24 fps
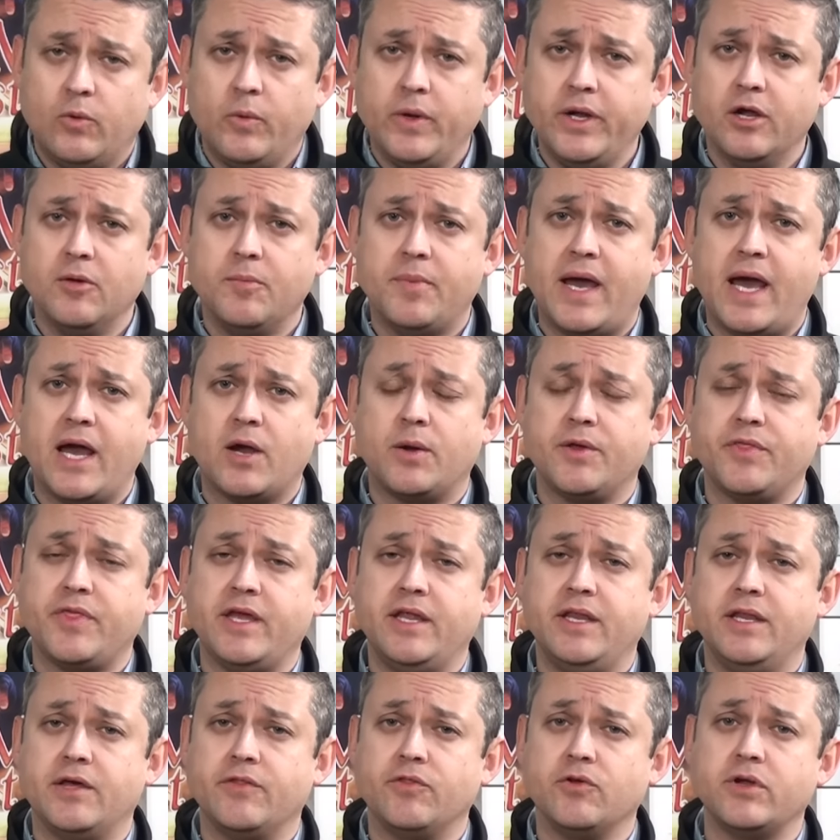We are back with
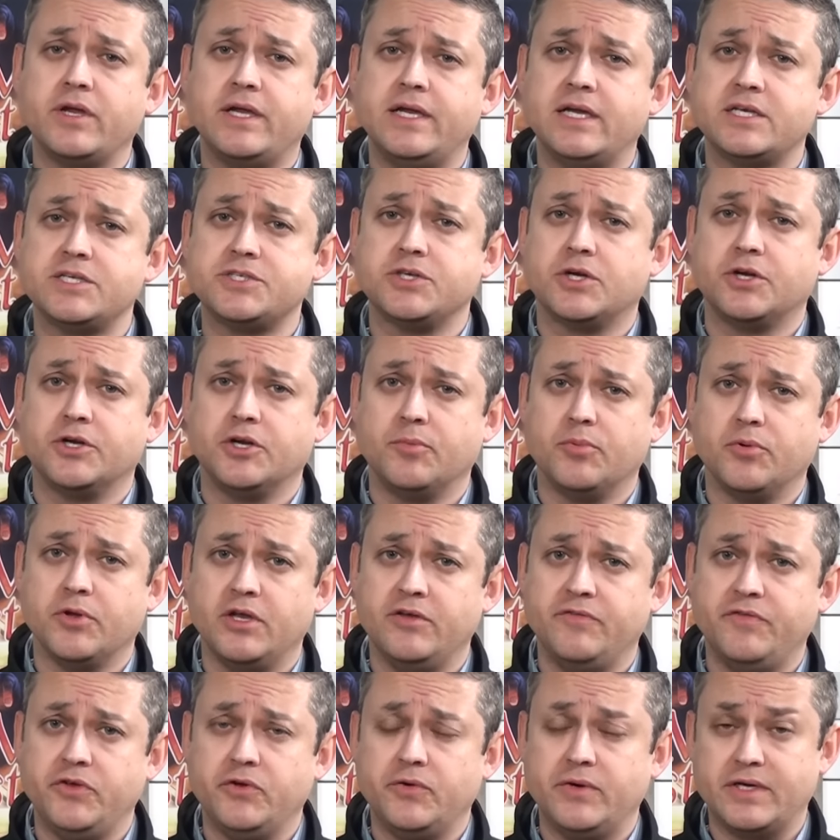another Kickstarter
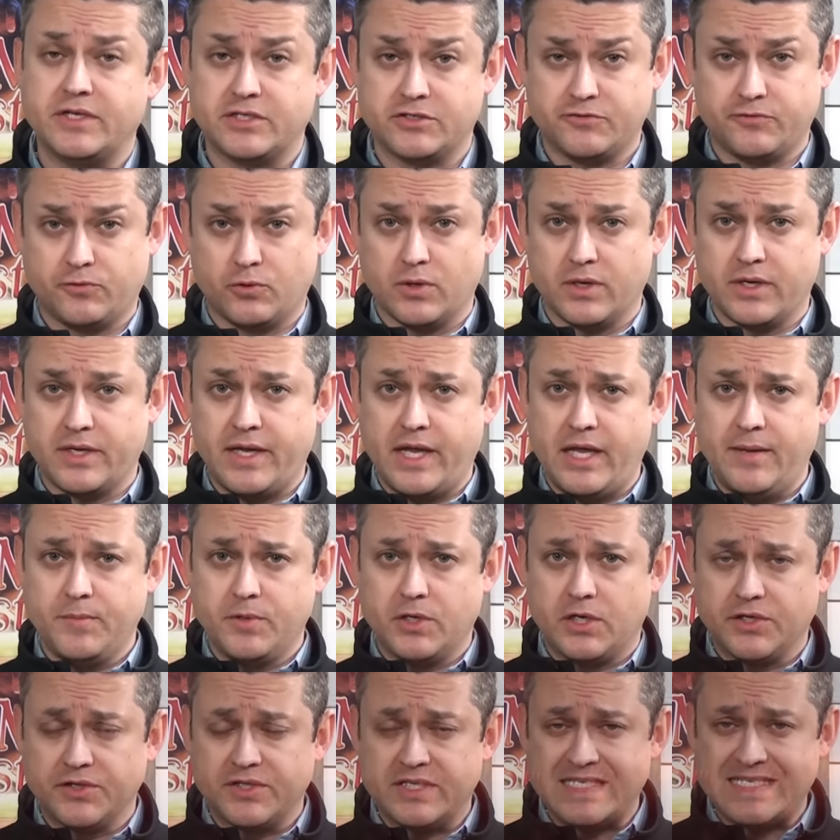preview. It is for a game
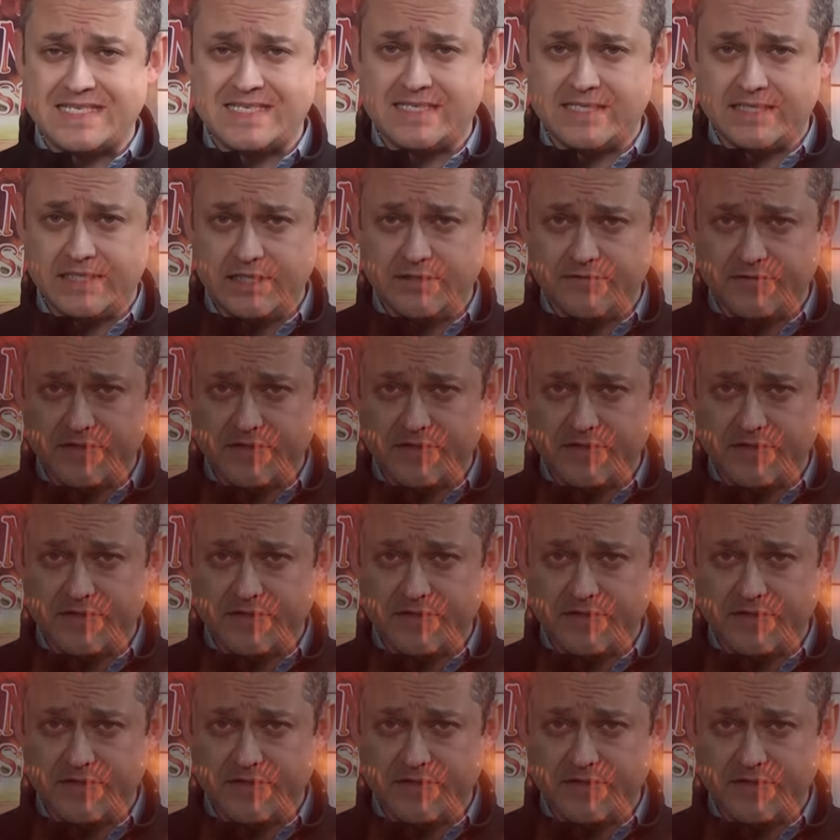called The City